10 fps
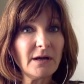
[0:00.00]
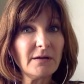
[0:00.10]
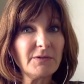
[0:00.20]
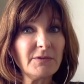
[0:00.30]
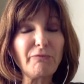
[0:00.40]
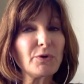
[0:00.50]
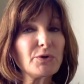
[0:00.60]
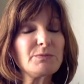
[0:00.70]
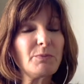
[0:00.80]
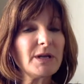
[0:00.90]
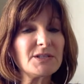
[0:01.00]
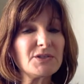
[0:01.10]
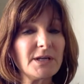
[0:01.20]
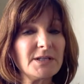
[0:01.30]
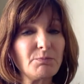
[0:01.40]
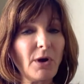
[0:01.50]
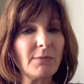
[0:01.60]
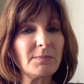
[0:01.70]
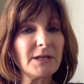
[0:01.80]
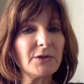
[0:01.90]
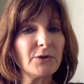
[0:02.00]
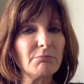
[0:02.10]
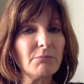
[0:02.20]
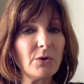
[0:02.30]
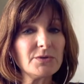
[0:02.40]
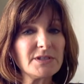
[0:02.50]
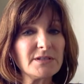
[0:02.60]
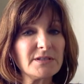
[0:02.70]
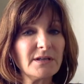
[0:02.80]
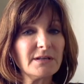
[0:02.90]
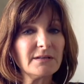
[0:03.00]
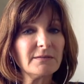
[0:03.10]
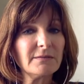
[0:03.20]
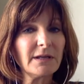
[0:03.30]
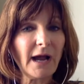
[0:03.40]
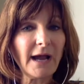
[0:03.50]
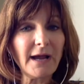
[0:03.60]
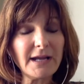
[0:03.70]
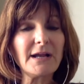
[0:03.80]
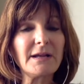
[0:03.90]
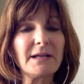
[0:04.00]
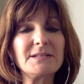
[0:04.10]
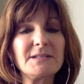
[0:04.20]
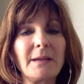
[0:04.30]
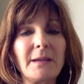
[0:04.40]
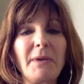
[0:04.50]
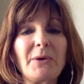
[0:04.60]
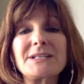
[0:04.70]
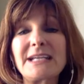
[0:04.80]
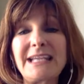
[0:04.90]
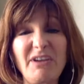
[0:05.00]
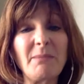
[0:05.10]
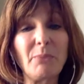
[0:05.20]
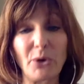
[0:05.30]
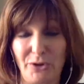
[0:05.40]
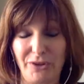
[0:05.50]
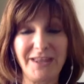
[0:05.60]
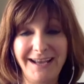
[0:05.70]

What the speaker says: Your first book is probably your most. I compare it to giving birth.